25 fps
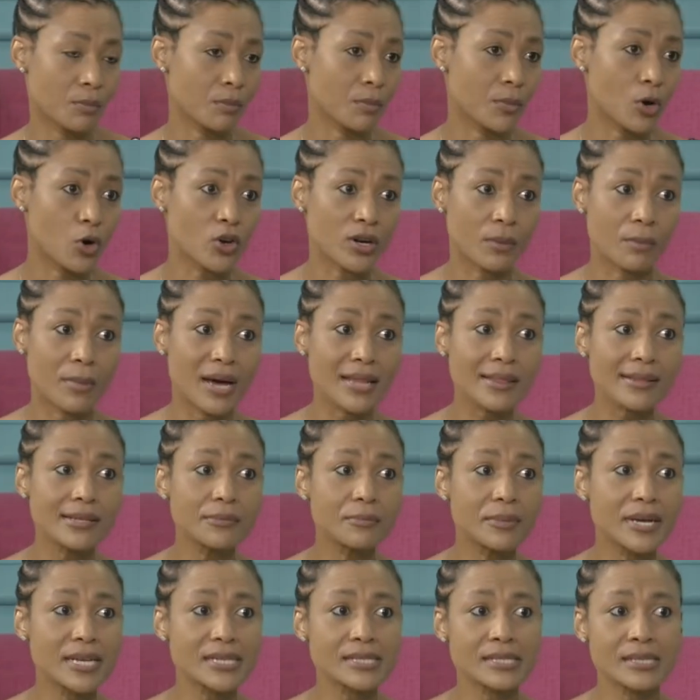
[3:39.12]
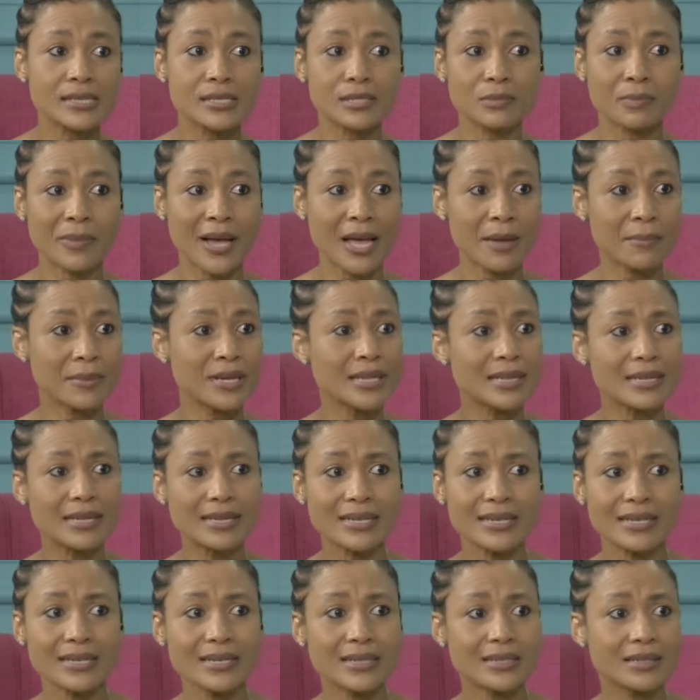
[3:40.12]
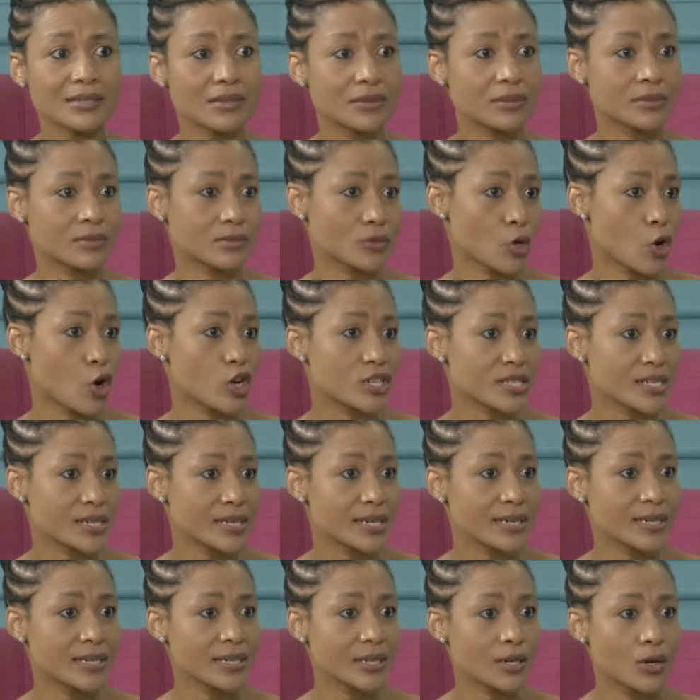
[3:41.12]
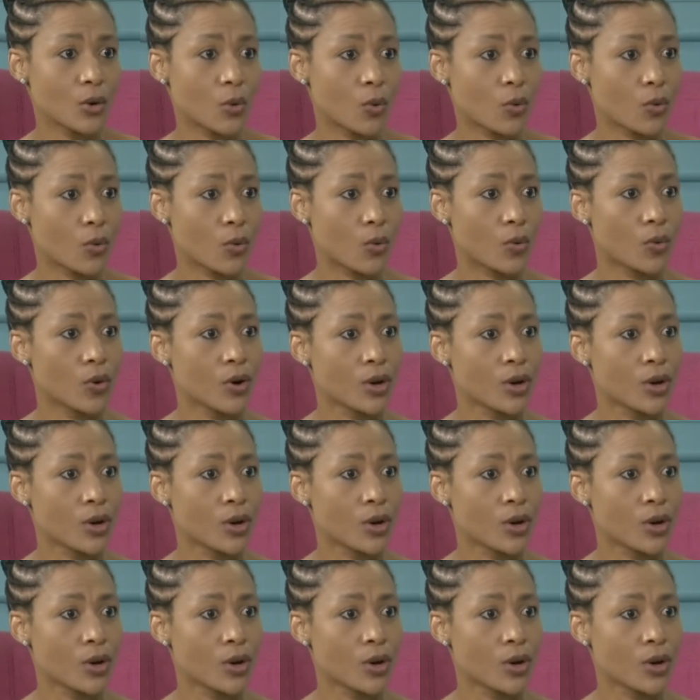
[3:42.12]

on a monthly basis, bi-monthly, quarterly, or